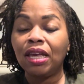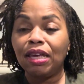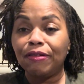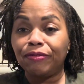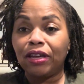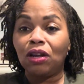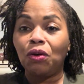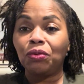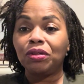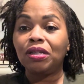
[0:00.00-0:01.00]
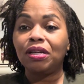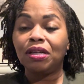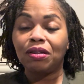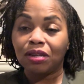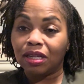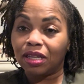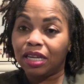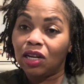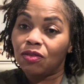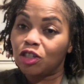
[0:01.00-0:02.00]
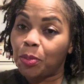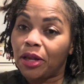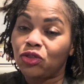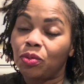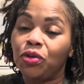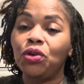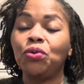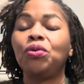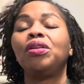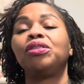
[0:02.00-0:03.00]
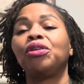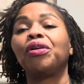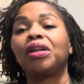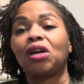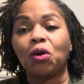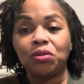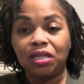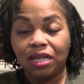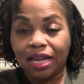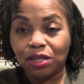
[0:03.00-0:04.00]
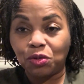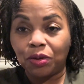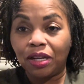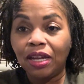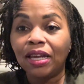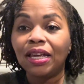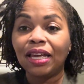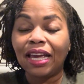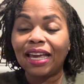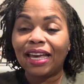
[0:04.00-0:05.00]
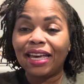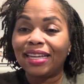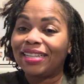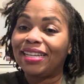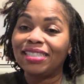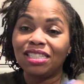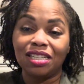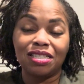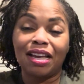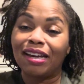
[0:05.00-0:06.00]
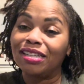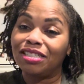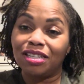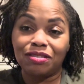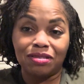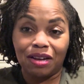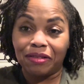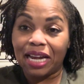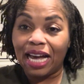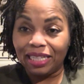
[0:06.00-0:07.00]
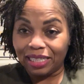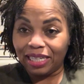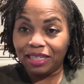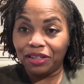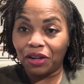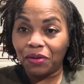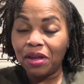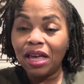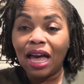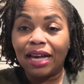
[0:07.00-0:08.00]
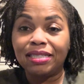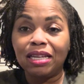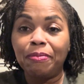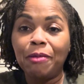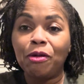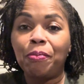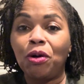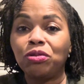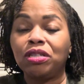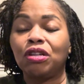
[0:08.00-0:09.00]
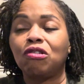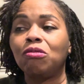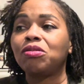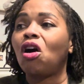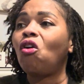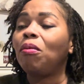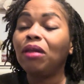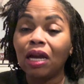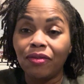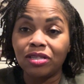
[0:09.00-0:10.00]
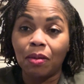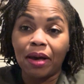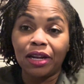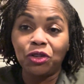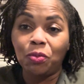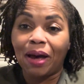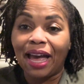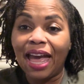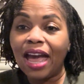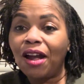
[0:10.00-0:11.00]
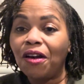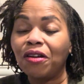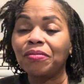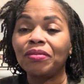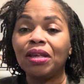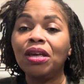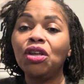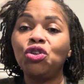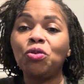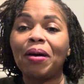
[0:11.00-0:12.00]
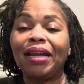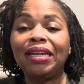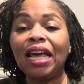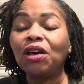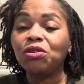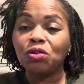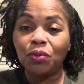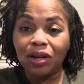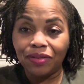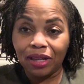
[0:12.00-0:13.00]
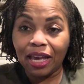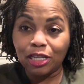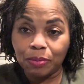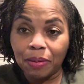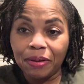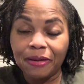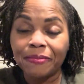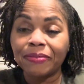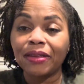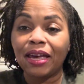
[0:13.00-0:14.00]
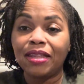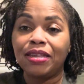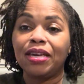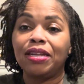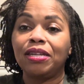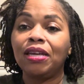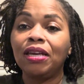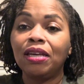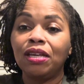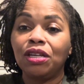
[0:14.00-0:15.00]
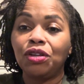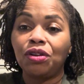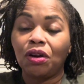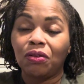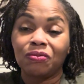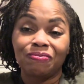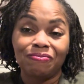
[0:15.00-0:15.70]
If they don't get a response from you, they're going to go to the next one. And it's just the reality. I see people post in the groups, "Oh, I'm looking for somebody to do my hair, do my nails," or whatever the case may be. And then, you know,